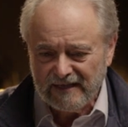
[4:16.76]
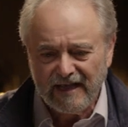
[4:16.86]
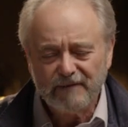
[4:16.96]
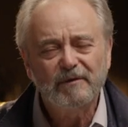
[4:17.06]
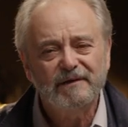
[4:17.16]

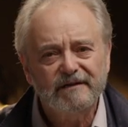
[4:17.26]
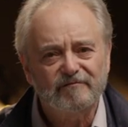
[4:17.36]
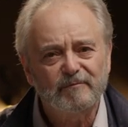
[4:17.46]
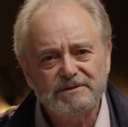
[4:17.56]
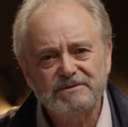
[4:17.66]
I
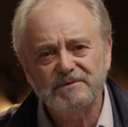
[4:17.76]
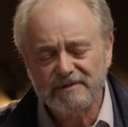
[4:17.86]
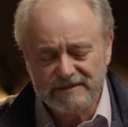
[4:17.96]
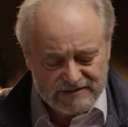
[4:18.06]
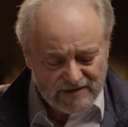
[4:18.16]
believe
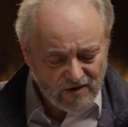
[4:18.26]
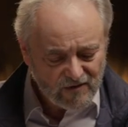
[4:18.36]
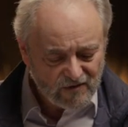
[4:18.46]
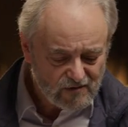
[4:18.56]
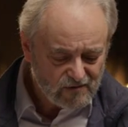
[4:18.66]
mysteries
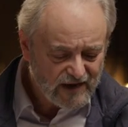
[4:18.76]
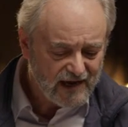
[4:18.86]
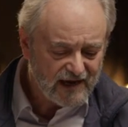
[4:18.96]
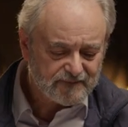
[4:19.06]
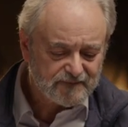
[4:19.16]
are
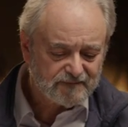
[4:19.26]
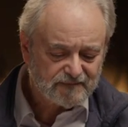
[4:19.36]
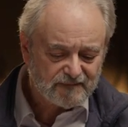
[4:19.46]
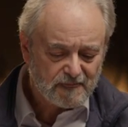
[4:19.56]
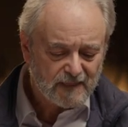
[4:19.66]
okay.
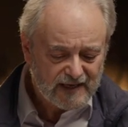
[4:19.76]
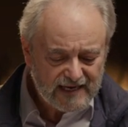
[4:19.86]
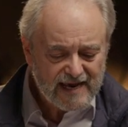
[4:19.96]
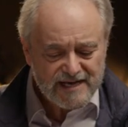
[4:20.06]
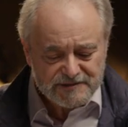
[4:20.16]

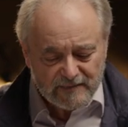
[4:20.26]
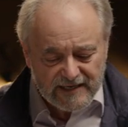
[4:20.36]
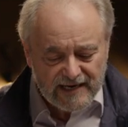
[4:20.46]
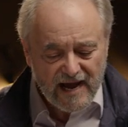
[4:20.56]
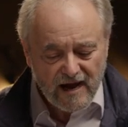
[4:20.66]
He asked
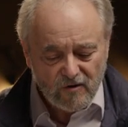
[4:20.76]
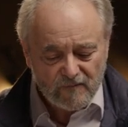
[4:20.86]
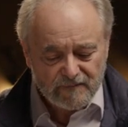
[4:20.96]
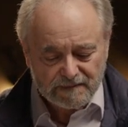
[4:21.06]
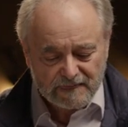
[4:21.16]
me
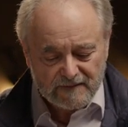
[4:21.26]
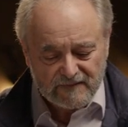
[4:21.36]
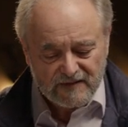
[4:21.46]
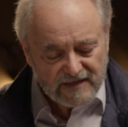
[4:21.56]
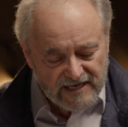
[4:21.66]
how
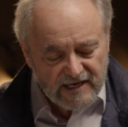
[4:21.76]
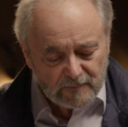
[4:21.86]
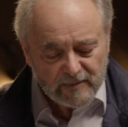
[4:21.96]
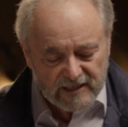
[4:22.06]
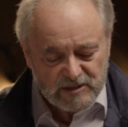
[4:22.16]
he
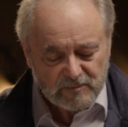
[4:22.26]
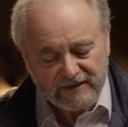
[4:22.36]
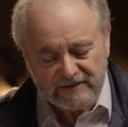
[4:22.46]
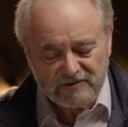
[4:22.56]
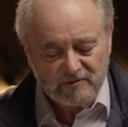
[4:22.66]
could be
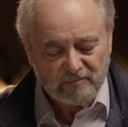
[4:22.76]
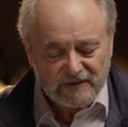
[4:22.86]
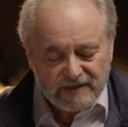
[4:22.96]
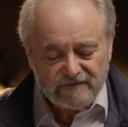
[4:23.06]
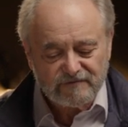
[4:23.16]
expected to
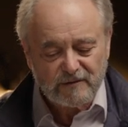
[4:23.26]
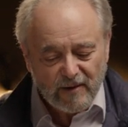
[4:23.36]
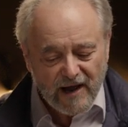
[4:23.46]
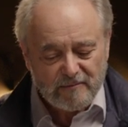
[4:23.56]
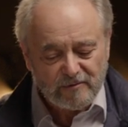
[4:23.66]
believe the
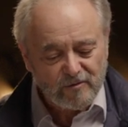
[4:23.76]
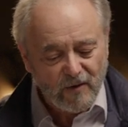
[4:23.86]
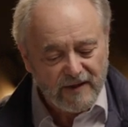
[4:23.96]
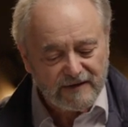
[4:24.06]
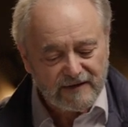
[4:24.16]
Bible
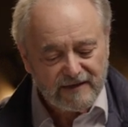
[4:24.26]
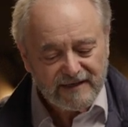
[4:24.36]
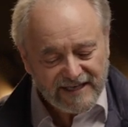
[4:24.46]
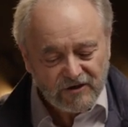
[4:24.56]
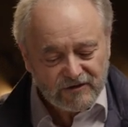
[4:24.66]
when
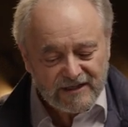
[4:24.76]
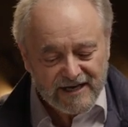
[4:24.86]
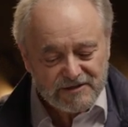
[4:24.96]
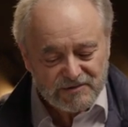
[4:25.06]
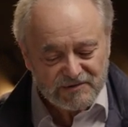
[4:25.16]
he couldn't
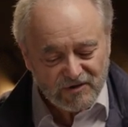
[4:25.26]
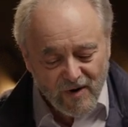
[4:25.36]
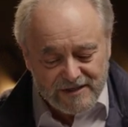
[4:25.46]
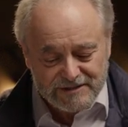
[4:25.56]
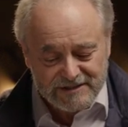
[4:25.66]
answer the
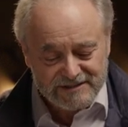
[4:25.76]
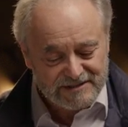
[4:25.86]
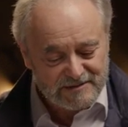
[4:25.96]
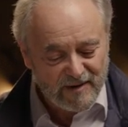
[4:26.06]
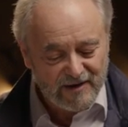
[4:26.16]

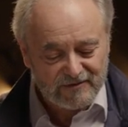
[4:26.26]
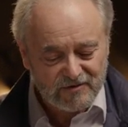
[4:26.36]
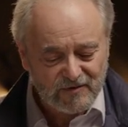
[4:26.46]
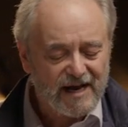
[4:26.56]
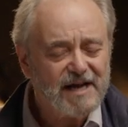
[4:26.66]
questions about
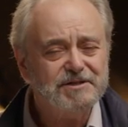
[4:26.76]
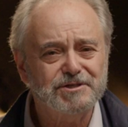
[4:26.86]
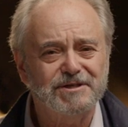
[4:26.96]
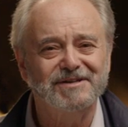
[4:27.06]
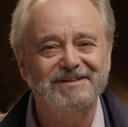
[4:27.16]

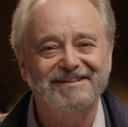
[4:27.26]
creation.